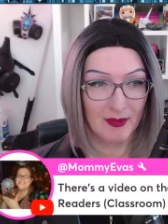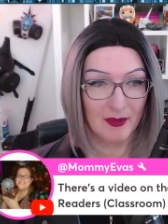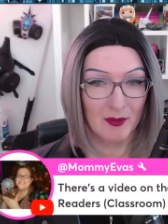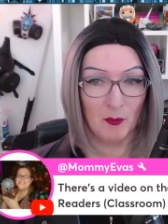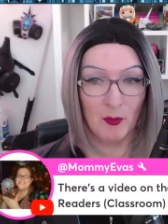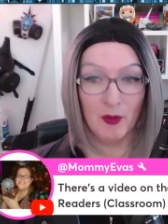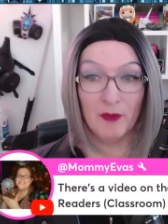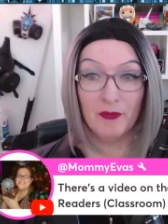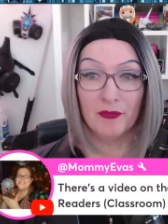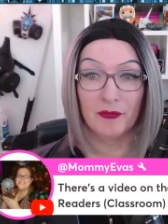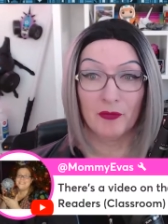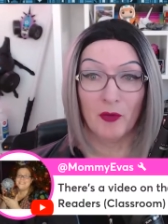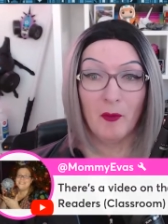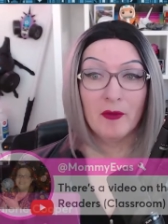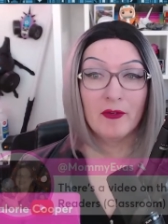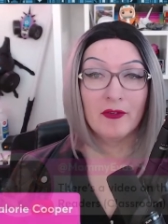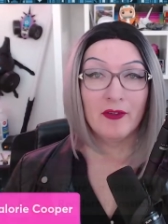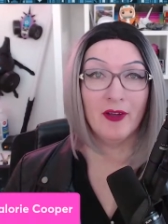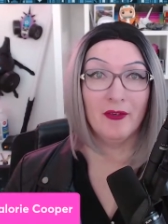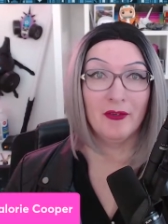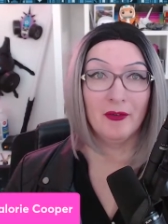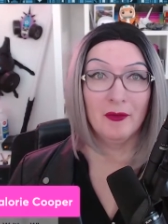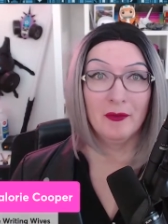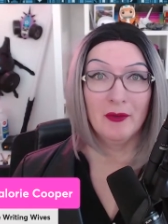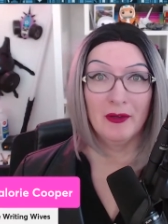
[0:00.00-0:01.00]
We have so much
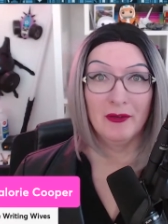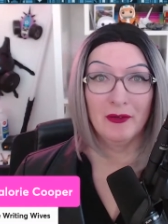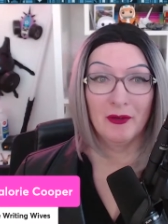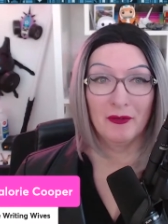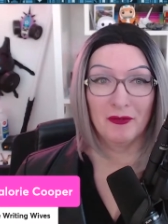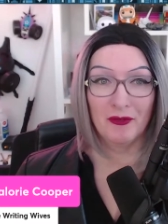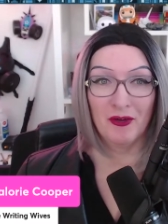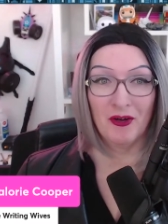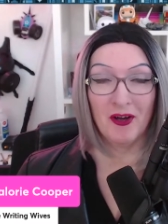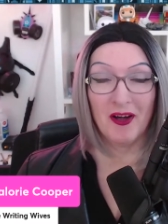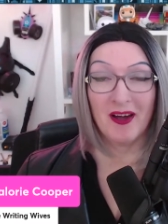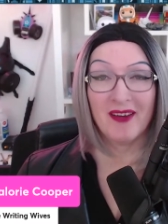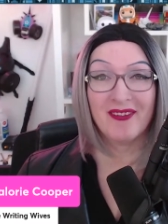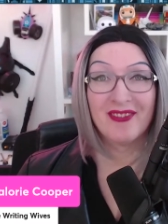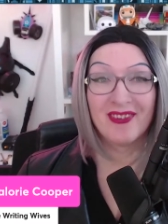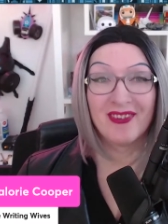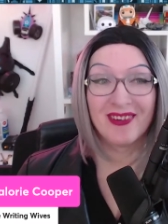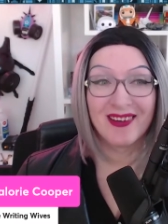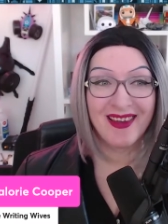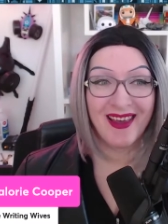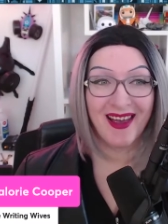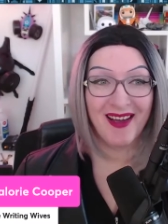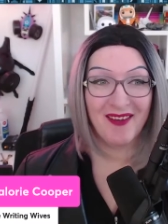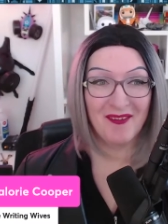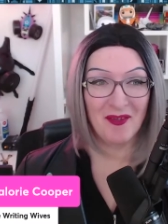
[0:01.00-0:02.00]
stuff sometimes I
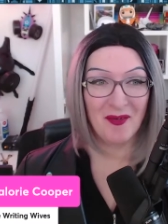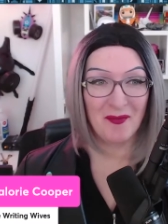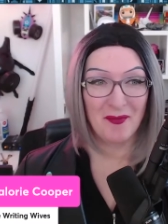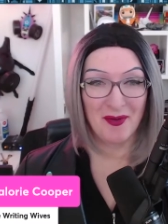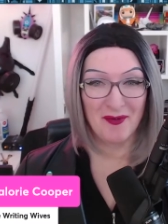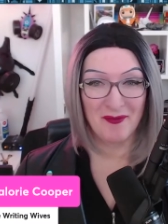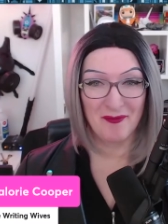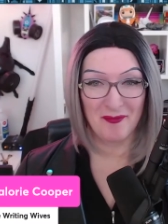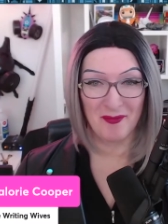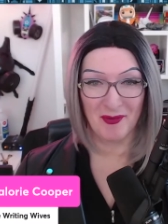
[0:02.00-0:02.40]
forget what we've